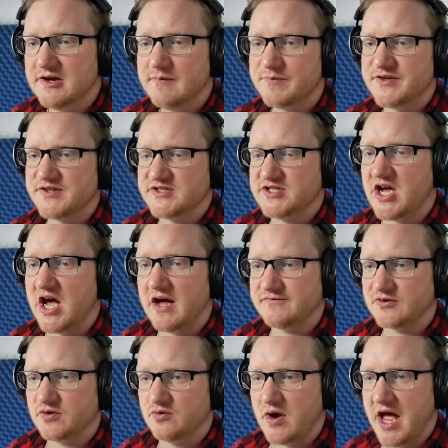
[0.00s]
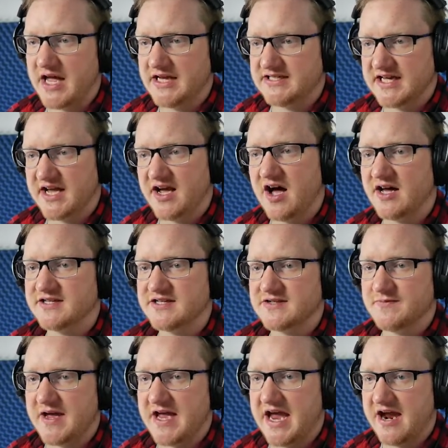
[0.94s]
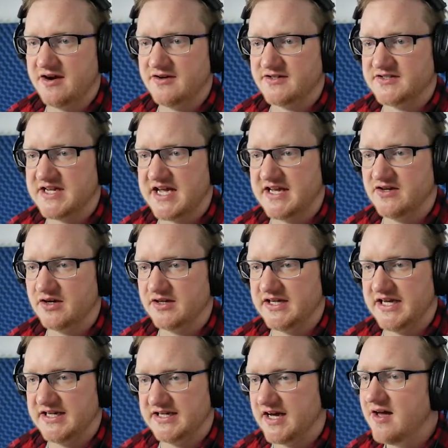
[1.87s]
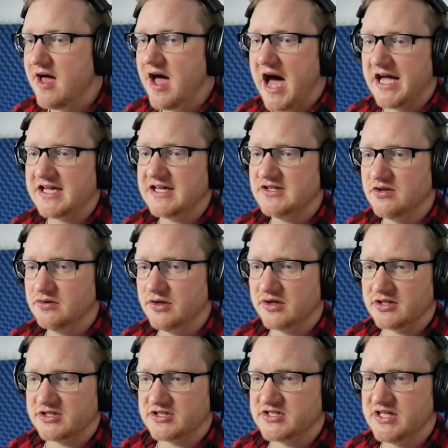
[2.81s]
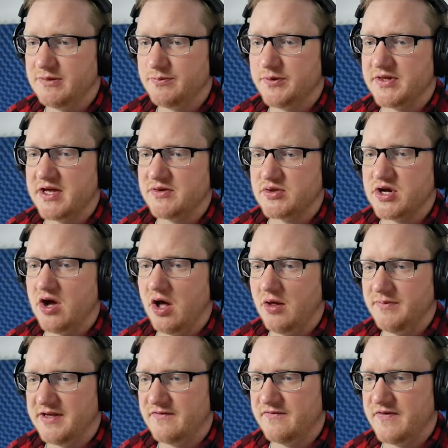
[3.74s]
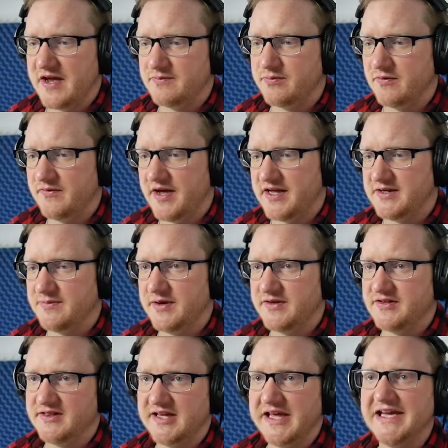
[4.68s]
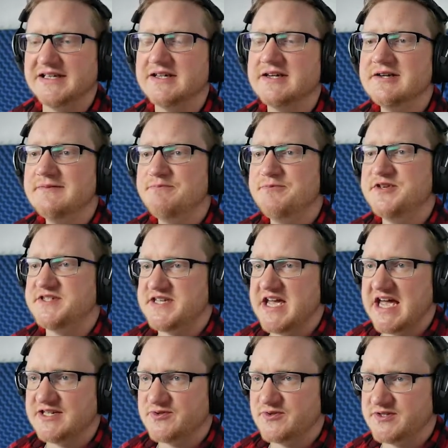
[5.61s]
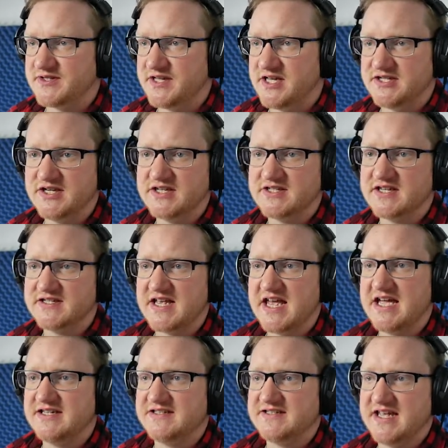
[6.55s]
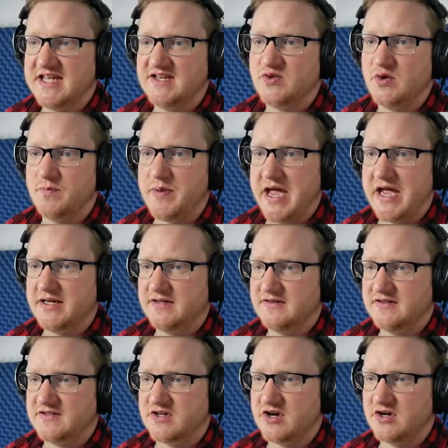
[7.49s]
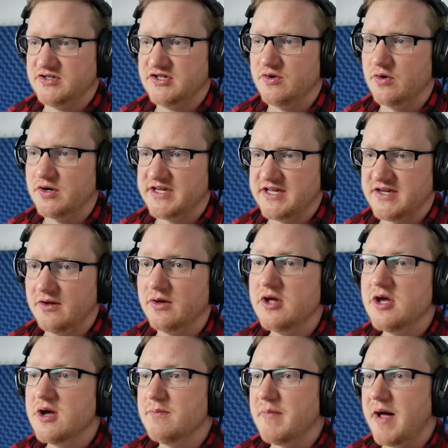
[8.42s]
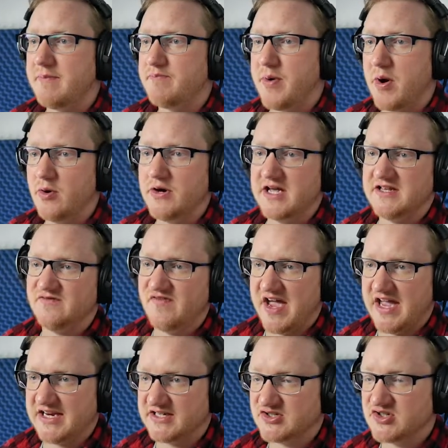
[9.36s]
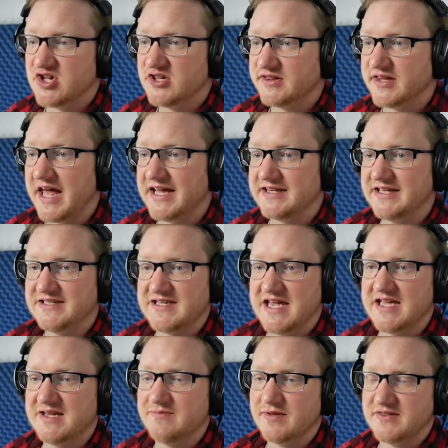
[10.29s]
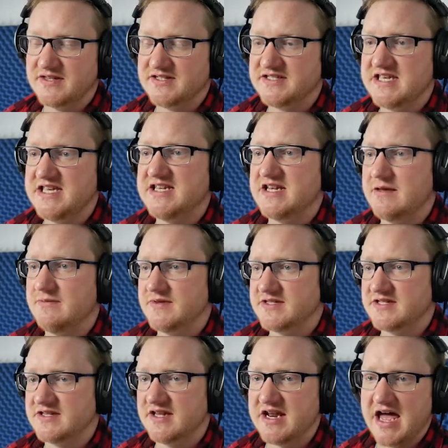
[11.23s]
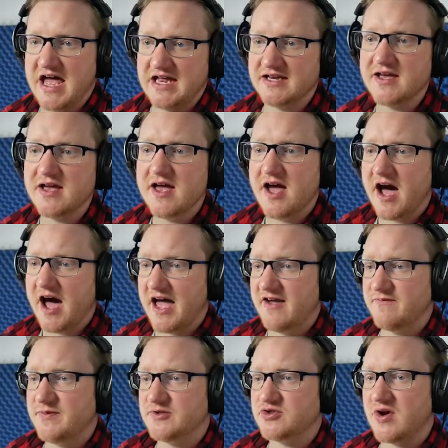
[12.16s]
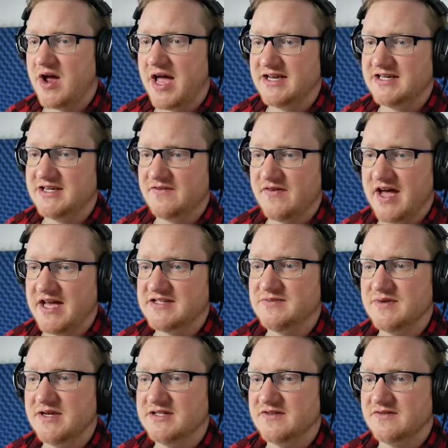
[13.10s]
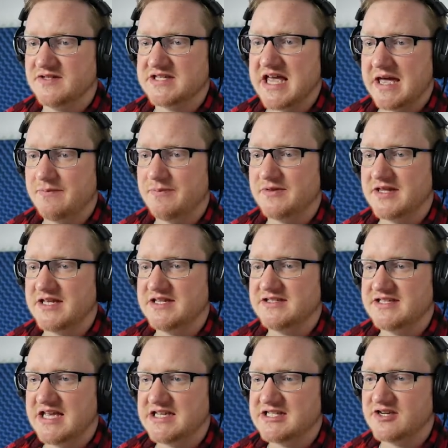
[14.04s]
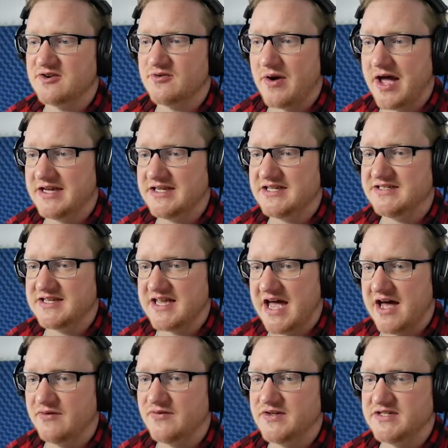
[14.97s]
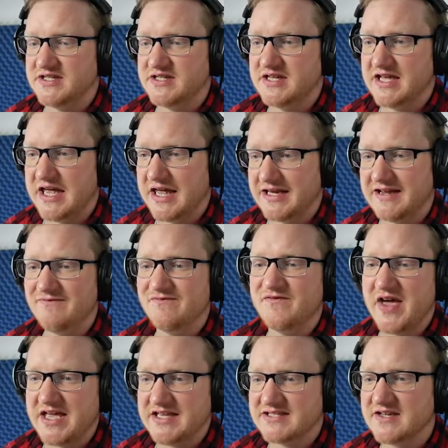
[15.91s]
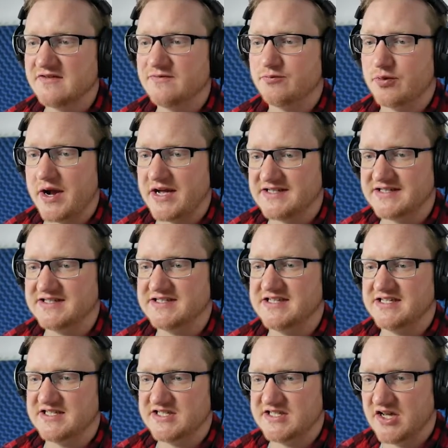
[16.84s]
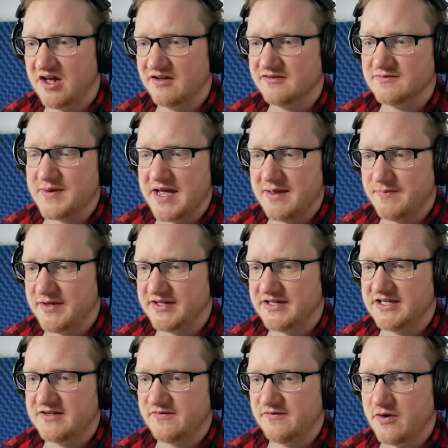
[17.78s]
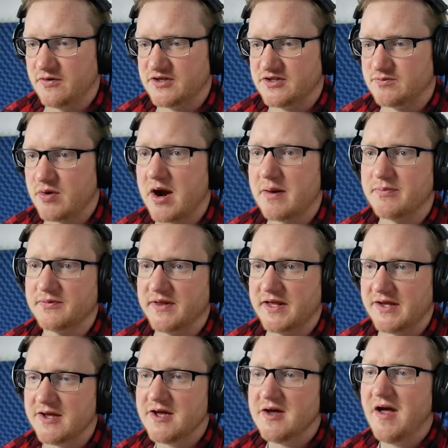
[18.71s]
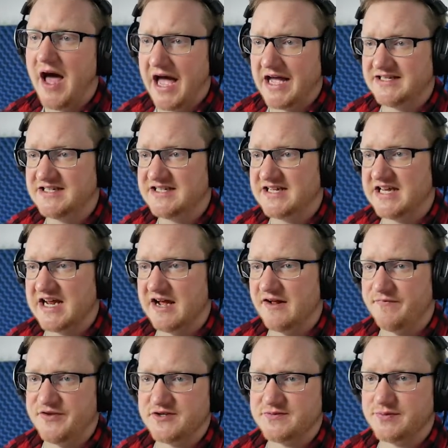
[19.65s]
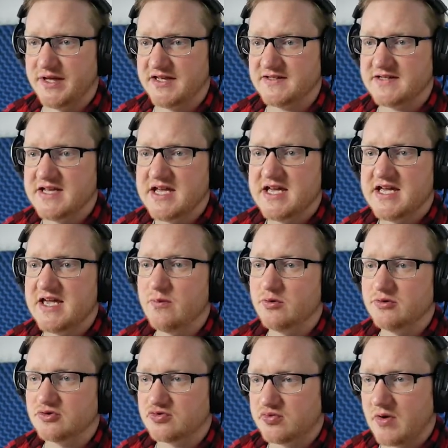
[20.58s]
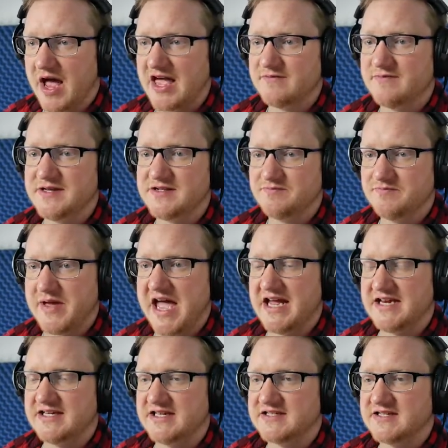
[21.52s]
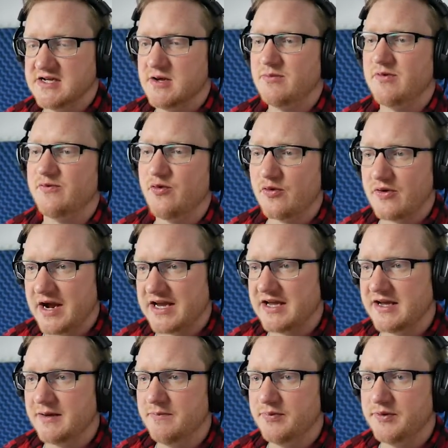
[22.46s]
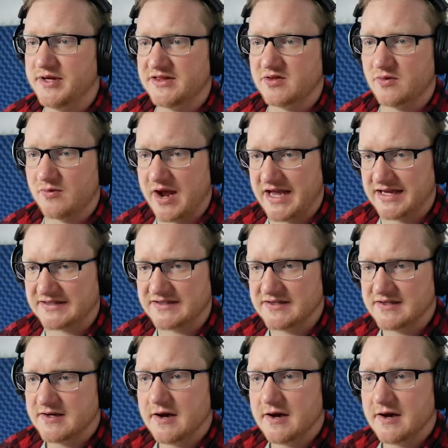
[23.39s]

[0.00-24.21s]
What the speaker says: The soft grinding causes my hair to stand on end. I can no longer sleep without the calming effect provided by the light. Disastrously, just as I had decided to abandon this accursed ordeal, my boat has vanished, likely taken by the sea demons in the night. I have been trying to devise a means of escape, but the incessant grinding sound is an invasive presence that dissolves my ability to focus properly. I need to get out of this place. It will drive me to madness before I can complete the rite.